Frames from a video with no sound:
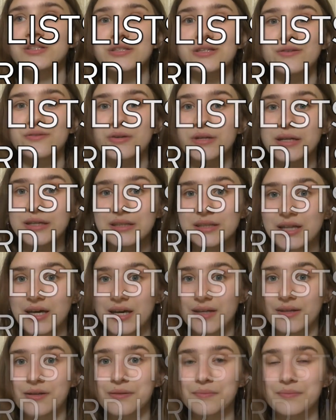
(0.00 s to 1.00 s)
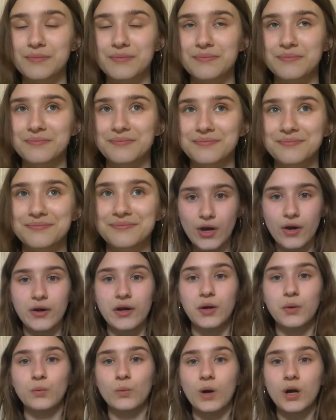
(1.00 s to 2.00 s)
so you can learn them. So
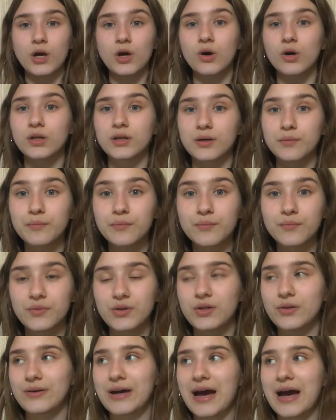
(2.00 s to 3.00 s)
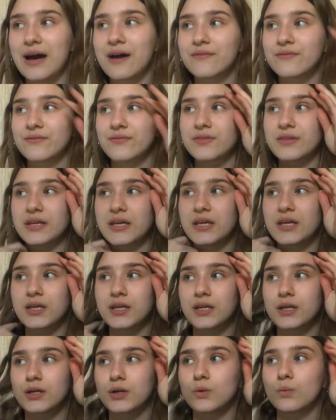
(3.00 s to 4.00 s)
in one column you have
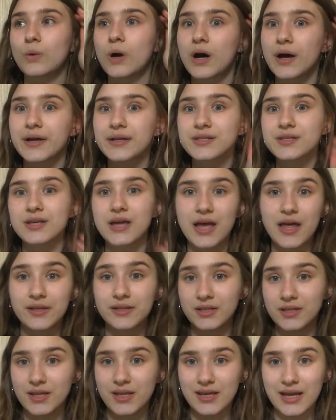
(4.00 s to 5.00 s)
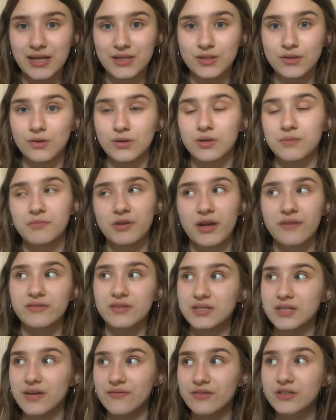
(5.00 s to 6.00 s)
the word, and in the next column you have
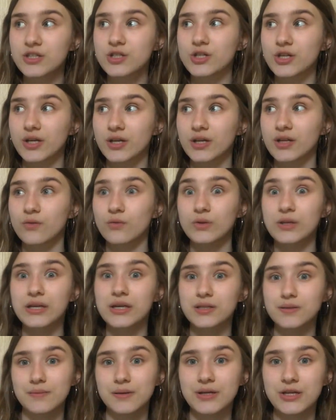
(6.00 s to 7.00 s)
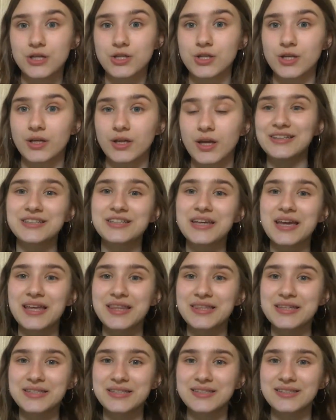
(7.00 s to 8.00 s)
the definition or the explanation. And yeah,
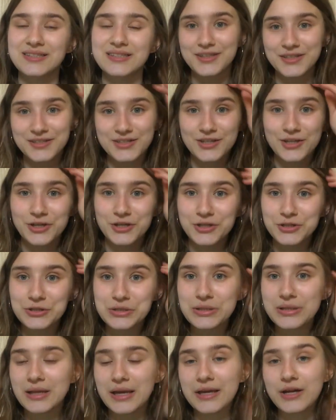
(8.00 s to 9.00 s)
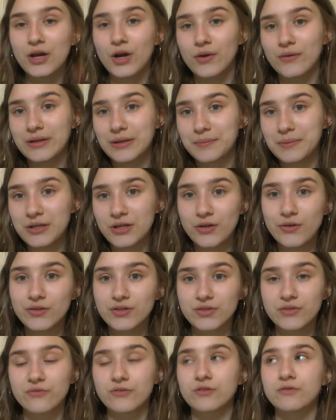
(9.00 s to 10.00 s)
this could like only be
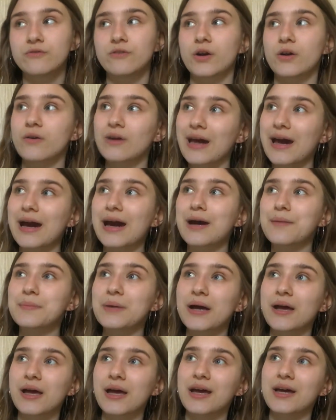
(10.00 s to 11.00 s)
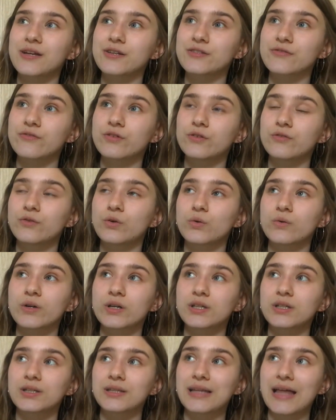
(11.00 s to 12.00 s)
used for vocab and for
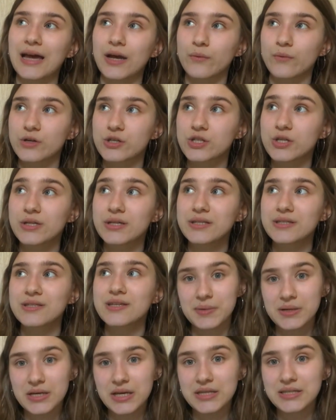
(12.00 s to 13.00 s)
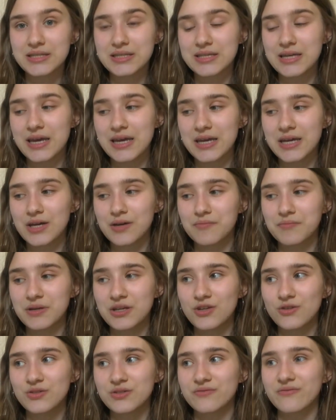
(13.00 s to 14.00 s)
foreign languages, but I'd say it can be
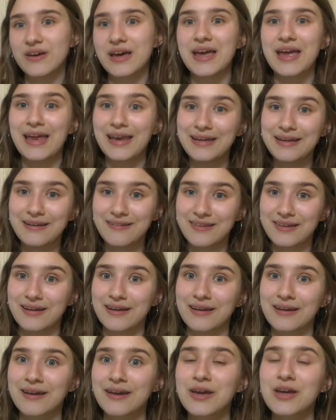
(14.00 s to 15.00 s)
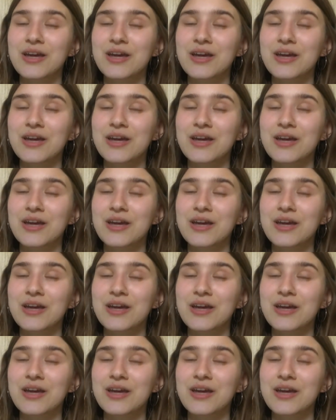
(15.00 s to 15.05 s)
used for anything,